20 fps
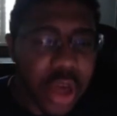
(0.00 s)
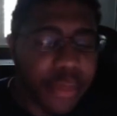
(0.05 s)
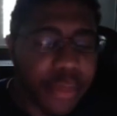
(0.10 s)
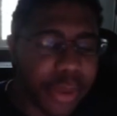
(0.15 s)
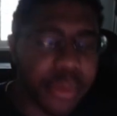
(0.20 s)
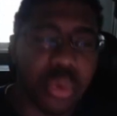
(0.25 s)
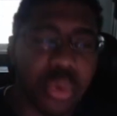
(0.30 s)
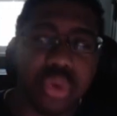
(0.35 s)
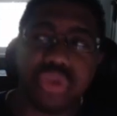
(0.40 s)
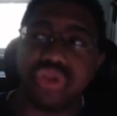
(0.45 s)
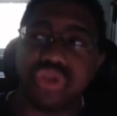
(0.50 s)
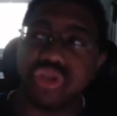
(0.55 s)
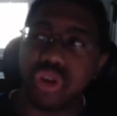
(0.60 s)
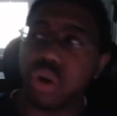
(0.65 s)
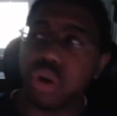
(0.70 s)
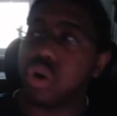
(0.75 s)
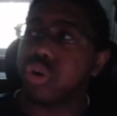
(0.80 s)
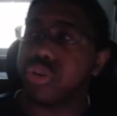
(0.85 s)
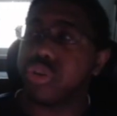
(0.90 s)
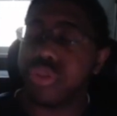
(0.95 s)
People will still
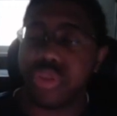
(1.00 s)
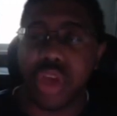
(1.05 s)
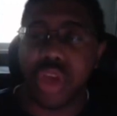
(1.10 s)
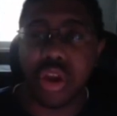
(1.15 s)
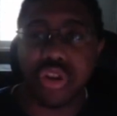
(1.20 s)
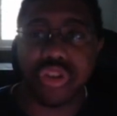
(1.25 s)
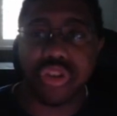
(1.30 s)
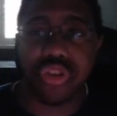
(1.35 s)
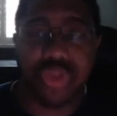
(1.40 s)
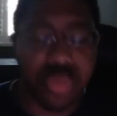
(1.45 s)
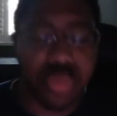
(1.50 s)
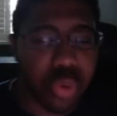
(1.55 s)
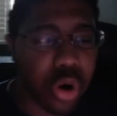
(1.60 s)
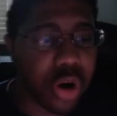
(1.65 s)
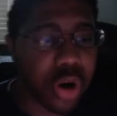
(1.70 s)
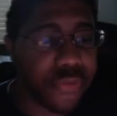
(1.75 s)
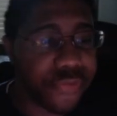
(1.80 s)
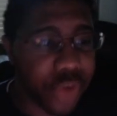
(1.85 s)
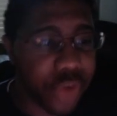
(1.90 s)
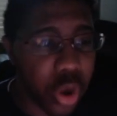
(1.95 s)
go to the theaters and
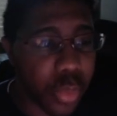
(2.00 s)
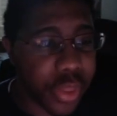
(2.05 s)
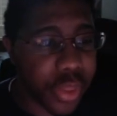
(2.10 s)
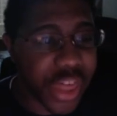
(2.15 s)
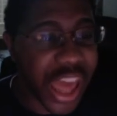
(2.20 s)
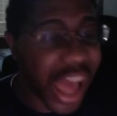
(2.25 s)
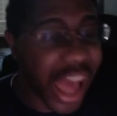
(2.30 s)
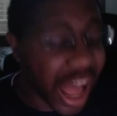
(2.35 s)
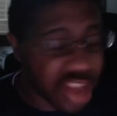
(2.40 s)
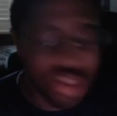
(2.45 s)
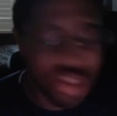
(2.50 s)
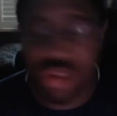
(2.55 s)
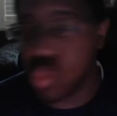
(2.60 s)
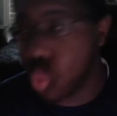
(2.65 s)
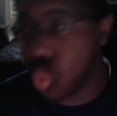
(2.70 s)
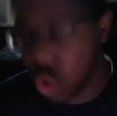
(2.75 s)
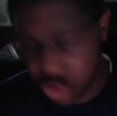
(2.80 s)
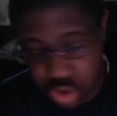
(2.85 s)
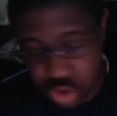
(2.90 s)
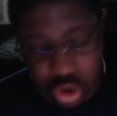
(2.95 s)
support a film that they actually
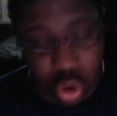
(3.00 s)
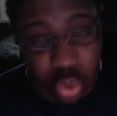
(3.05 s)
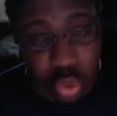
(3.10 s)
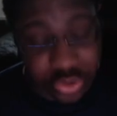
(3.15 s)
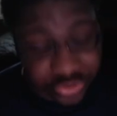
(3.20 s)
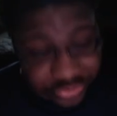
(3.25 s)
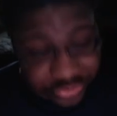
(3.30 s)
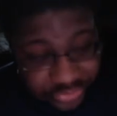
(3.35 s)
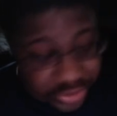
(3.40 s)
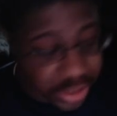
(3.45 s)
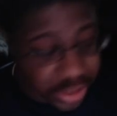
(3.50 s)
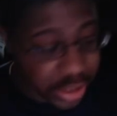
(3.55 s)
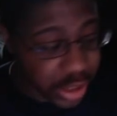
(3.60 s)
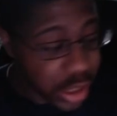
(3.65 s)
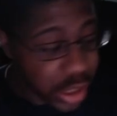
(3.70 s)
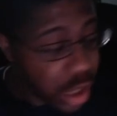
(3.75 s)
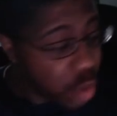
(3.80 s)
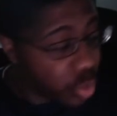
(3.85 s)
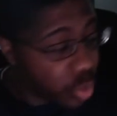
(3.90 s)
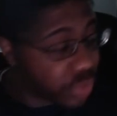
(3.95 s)
want to go and
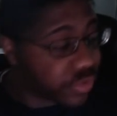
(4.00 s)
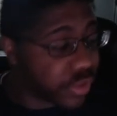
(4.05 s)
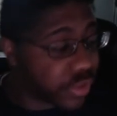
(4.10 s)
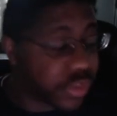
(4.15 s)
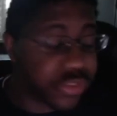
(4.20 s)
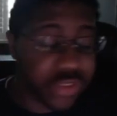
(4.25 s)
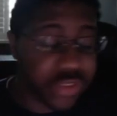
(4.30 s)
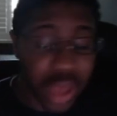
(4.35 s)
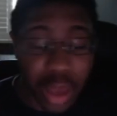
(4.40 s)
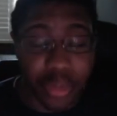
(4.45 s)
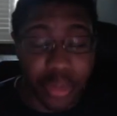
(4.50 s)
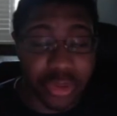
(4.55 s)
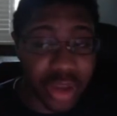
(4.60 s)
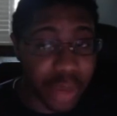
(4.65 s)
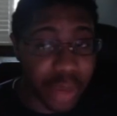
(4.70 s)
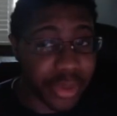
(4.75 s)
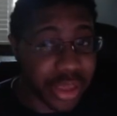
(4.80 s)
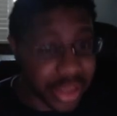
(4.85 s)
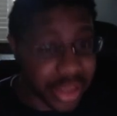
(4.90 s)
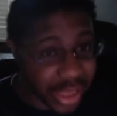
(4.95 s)
see. We've seen this time and
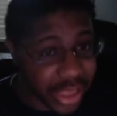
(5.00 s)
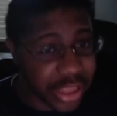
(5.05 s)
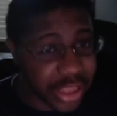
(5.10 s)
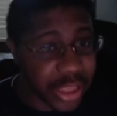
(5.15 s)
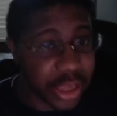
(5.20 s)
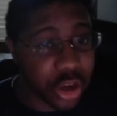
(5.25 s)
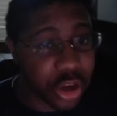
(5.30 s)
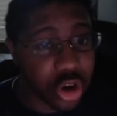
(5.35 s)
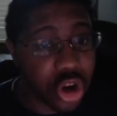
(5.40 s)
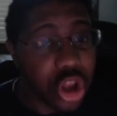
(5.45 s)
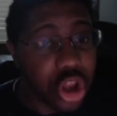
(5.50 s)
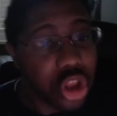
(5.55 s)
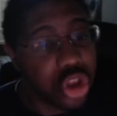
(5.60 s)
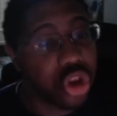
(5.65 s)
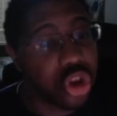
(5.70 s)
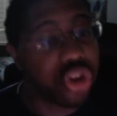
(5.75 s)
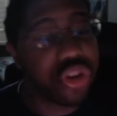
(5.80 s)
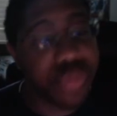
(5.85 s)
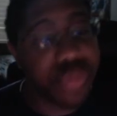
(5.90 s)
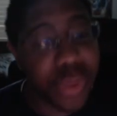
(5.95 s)
time again here.
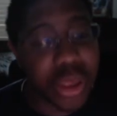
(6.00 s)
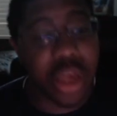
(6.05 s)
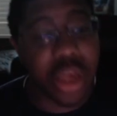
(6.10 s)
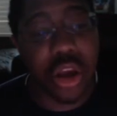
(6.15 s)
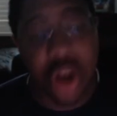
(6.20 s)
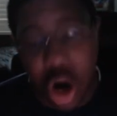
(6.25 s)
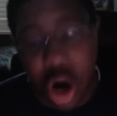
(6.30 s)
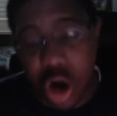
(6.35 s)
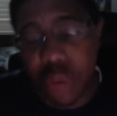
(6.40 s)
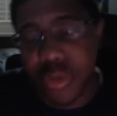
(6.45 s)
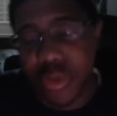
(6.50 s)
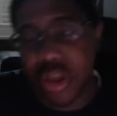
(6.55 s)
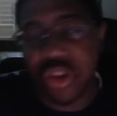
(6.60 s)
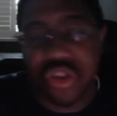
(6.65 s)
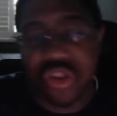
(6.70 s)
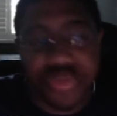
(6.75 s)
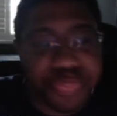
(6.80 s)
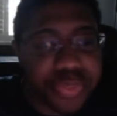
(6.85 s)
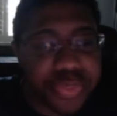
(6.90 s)
You're just making garbage.